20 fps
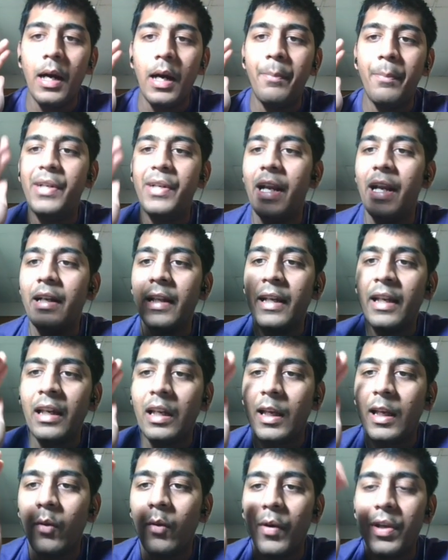updating
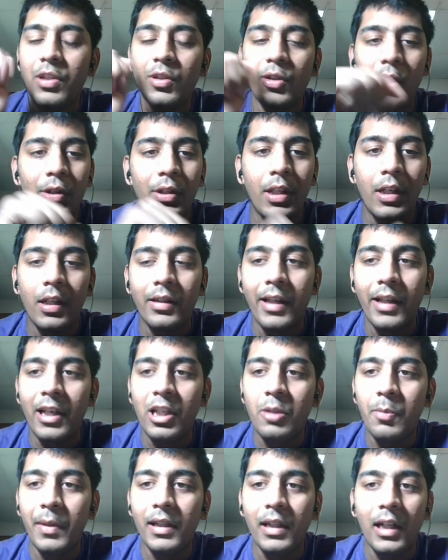request on the
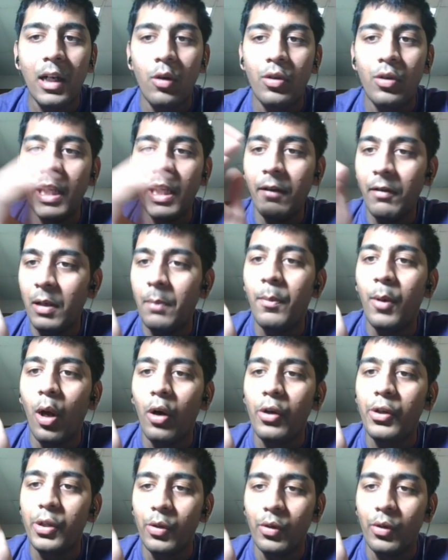ThingSpeak account. They will
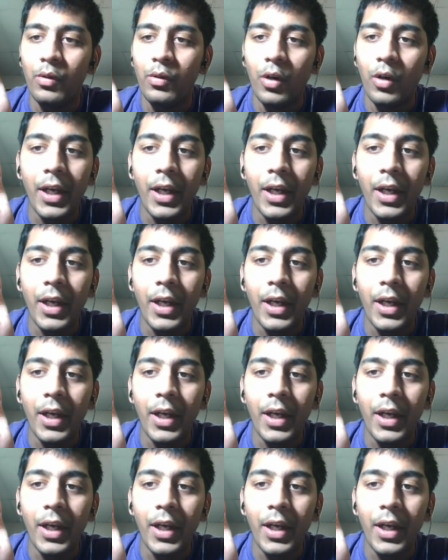block you.